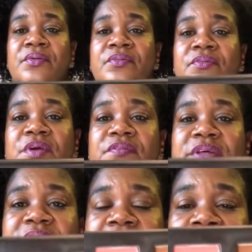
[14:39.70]

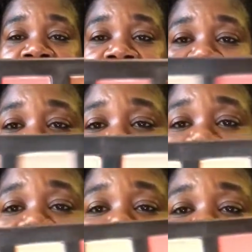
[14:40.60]
revisiting
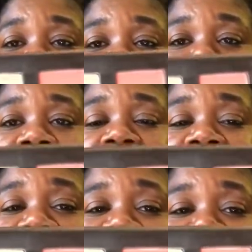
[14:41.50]
my Urban
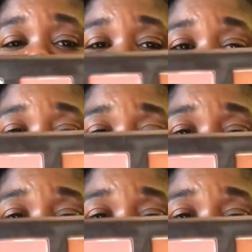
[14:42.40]
Decay